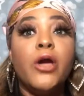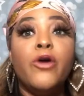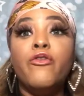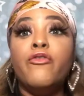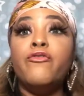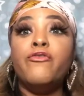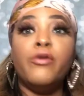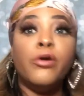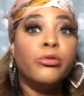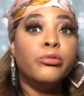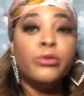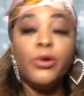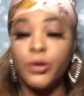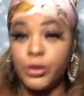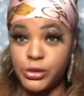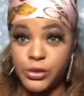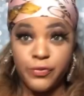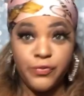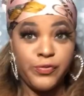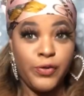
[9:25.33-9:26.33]
fruit
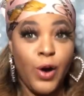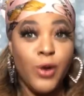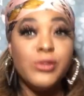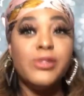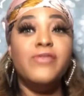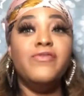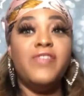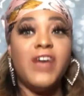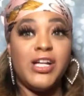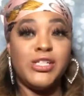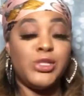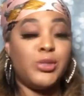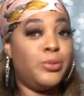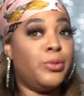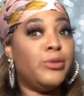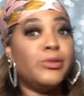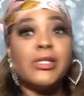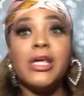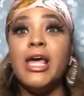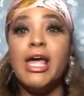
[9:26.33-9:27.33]
or some frozen
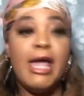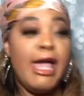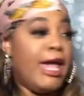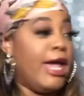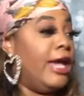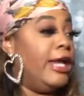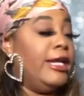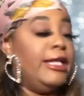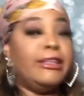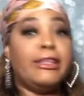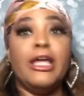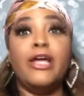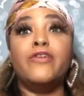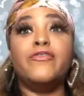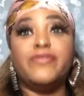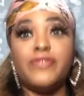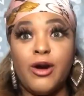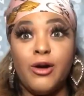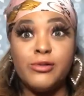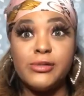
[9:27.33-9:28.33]
vegetables,
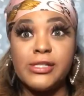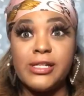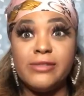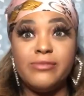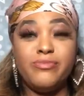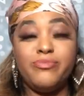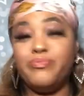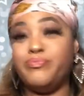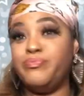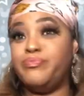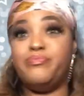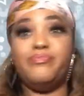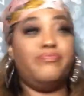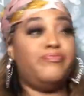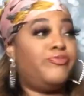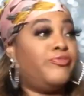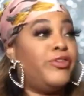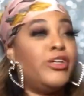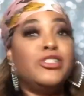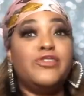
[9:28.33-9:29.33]
anything frozen,
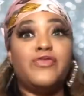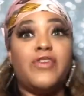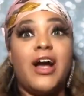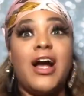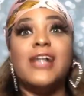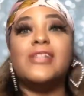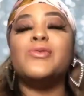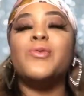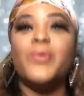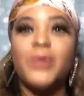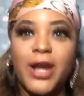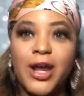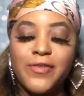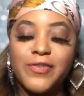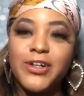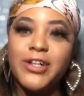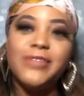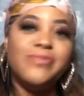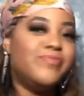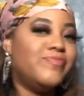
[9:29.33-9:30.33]
French fries,
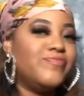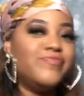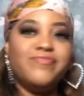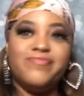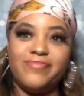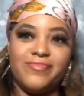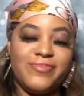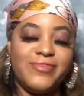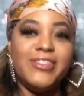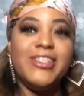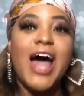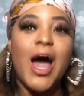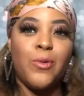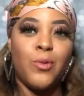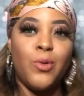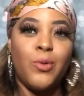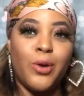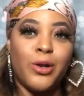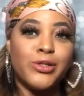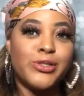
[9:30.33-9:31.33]
whatever, that
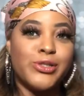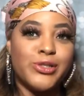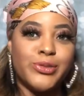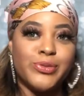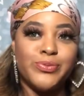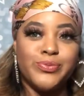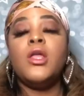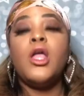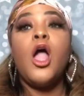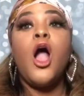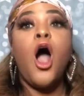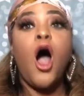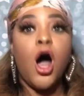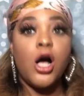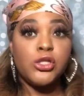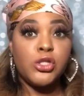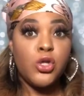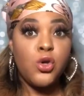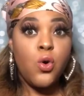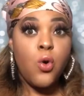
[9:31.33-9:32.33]
will work too.
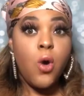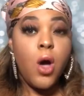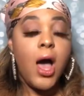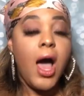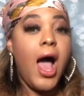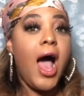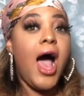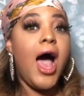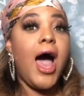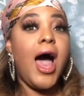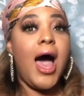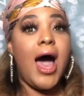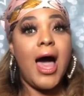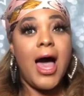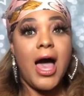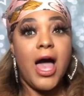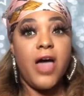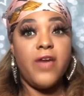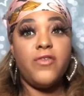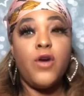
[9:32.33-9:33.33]
Also,
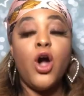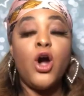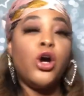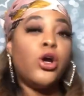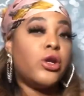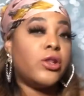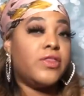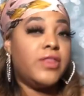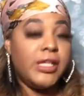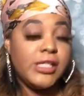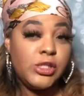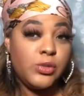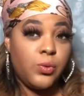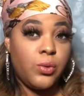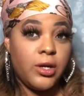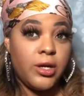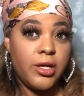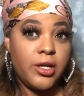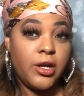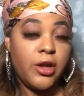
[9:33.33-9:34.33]
I've heard this
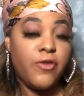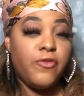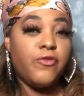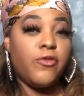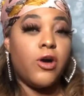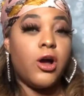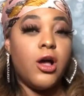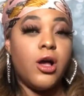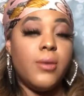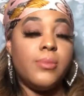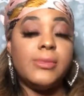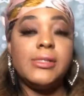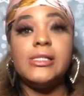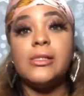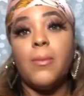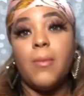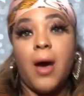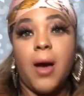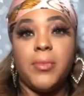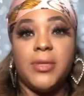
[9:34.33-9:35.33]
one from
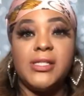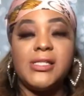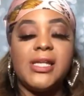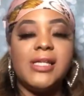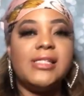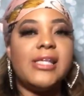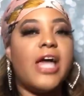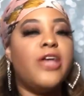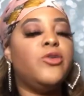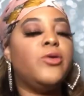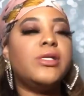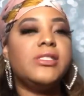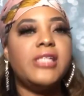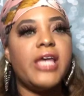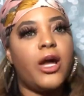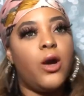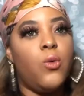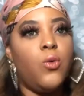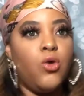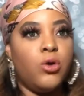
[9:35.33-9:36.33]
some mamas, is that you can
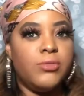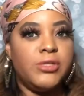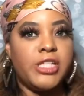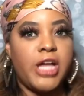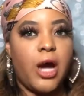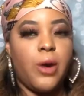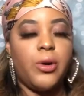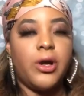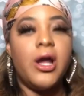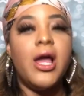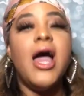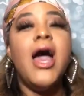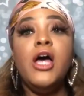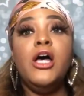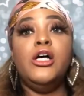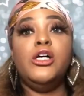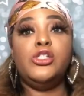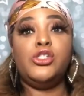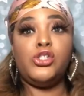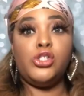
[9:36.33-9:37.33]
take a warm shower.
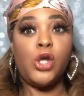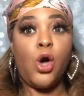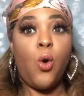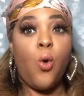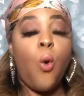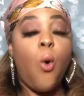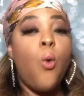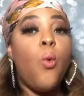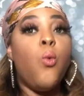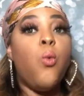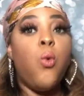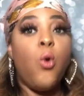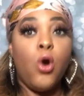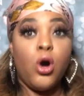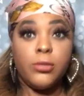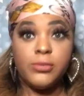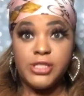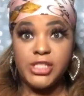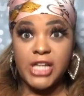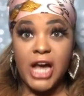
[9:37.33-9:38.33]
So
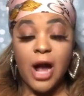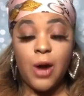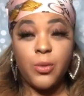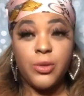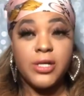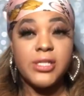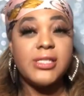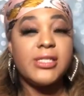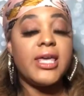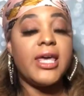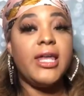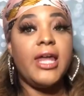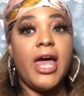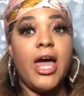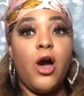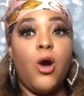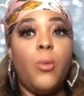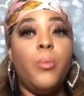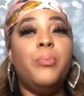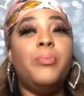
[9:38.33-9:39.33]
warm showers can
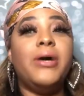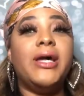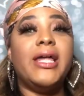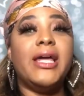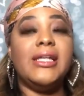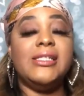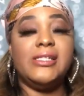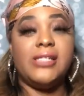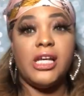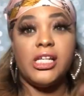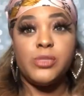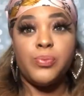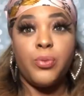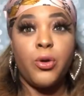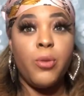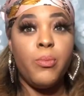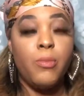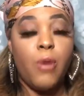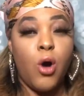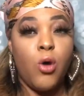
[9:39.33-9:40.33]
help, but it does
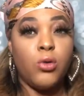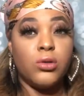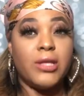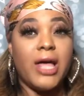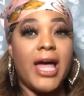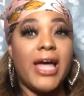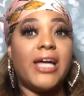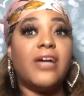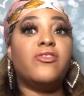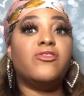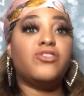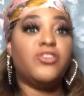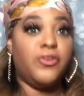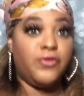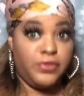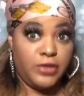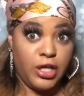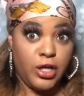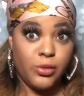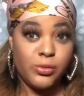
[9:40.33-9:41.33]
promote like the
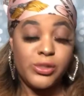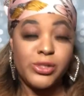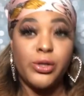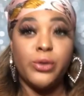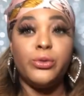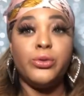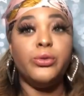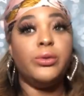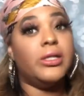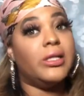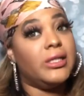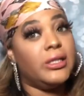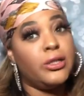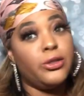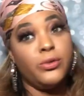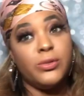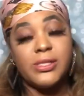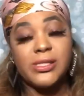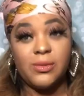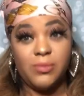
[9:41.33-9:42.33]
flow. So you could
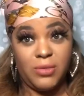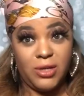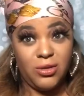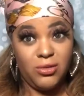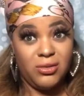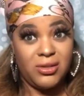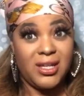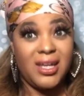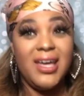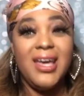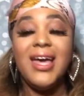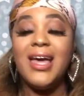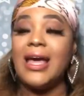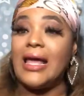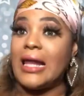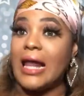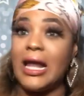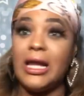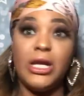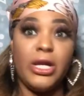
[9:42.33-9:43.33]
lose some milk.
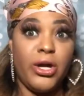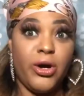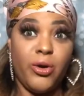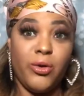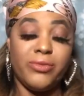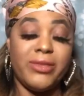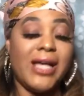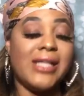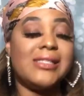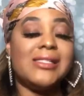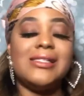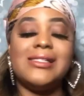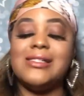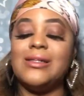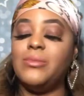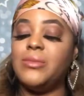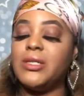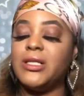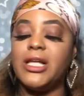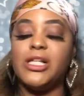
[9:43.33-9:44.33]
And I know that's
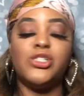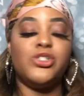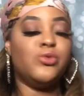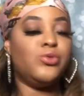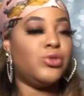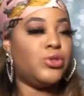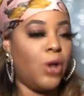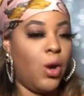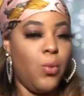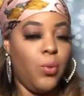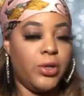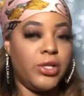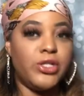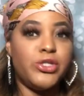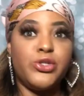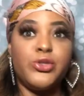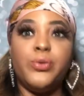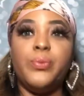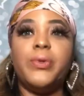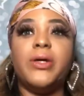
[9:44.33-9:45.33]
something that you don't want to
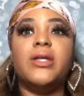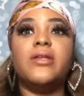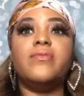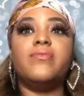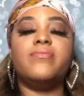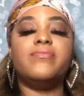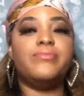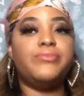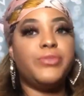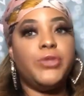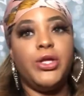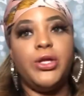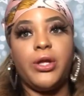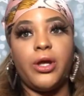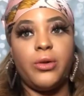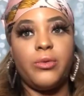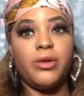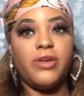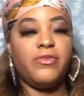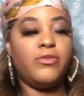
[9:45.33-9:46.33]
do, but you
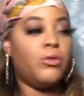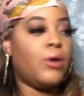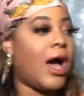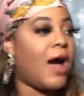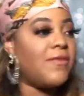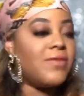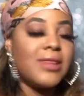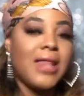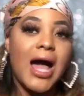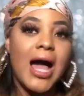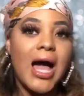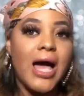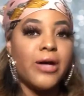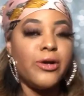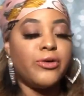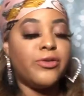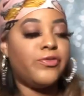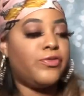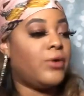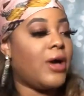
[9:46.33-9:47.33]
know, if you have a lot,
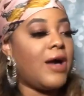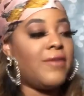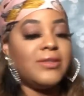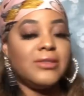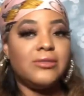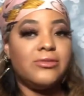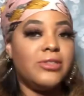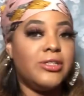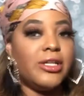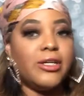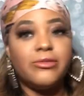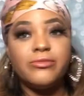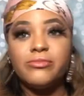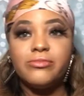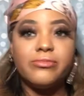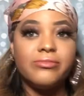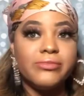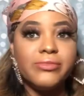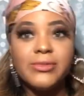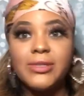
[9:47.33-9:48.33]
or if you have a, you know,
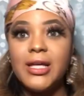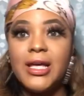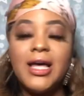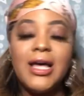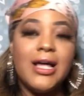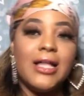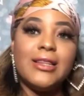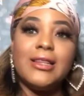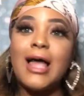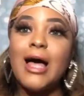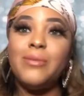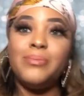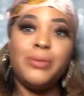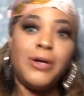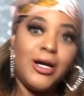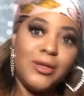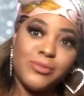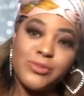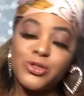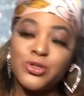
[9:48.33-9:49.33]
a lot
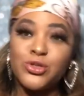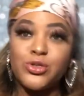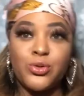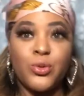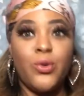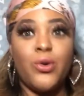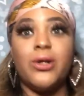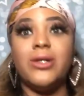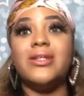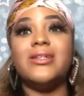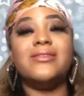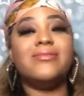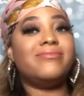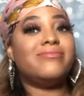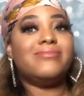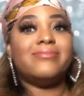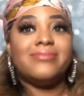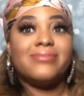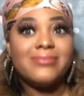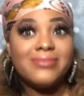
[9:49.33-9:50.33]
pumped or stored,
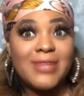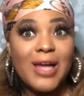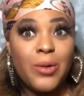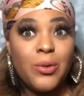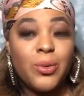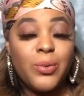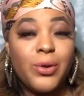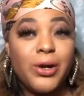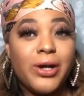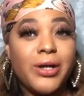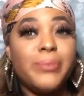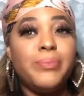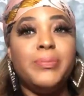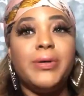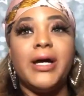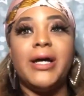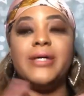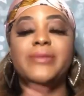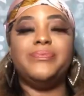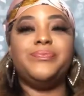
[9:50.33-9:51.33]
that will work.
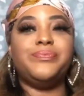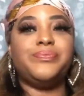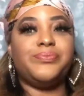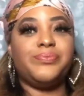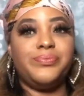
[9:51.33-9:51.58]
But